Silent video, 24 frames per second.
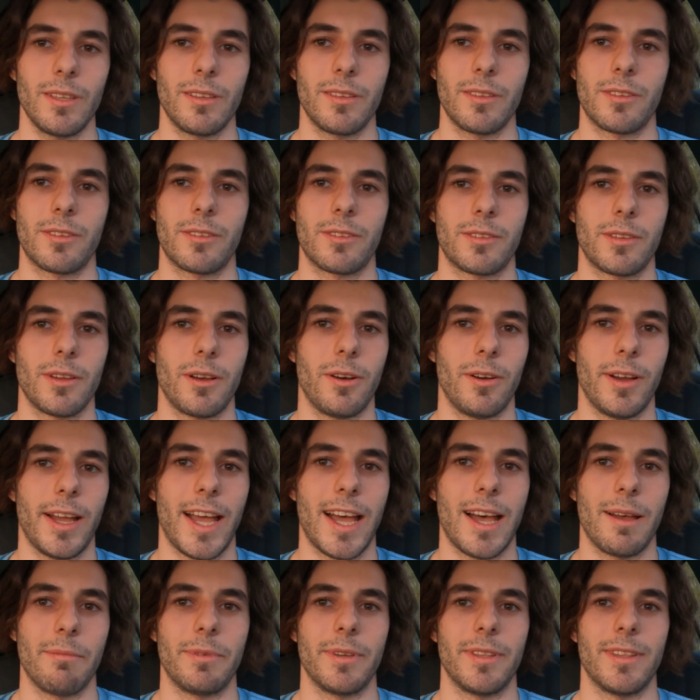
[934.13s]
so
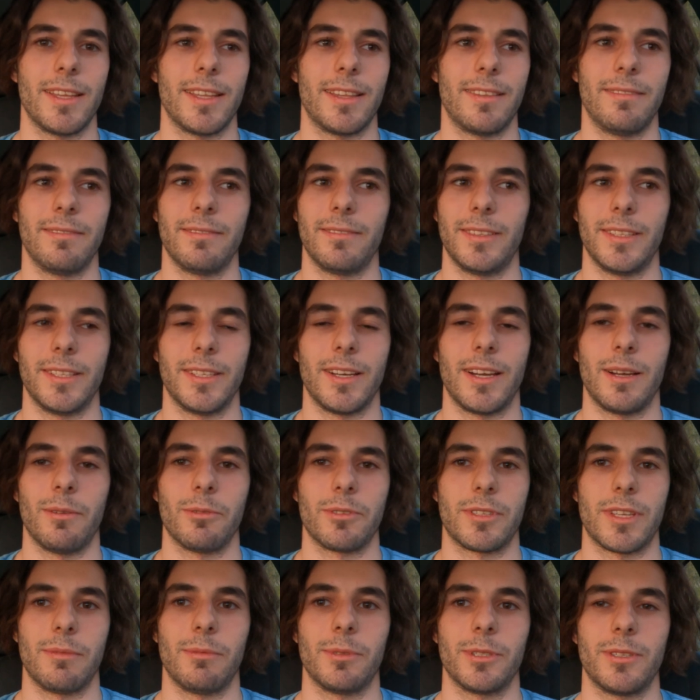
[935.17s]
happy that, you know, I
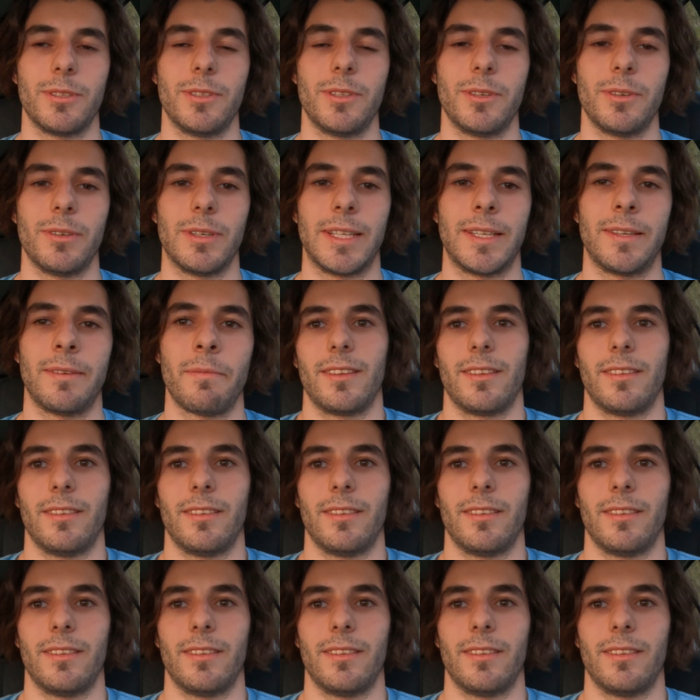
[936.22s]
was able to do it.